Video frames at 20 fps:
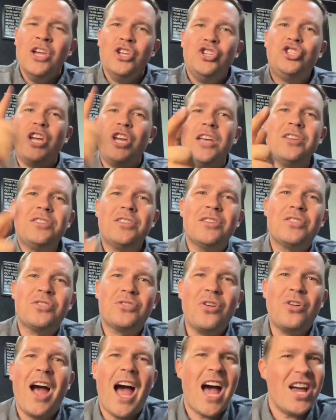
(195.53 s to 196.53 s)
Jesus
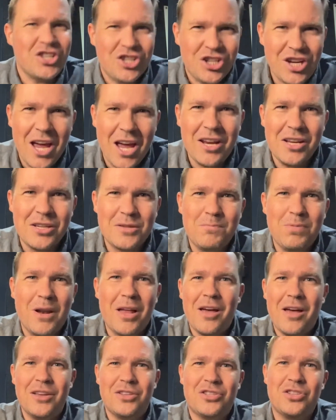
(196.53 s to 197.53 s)
Christ shed his
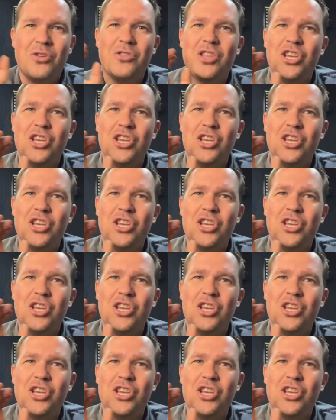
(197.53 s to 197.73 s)
blood so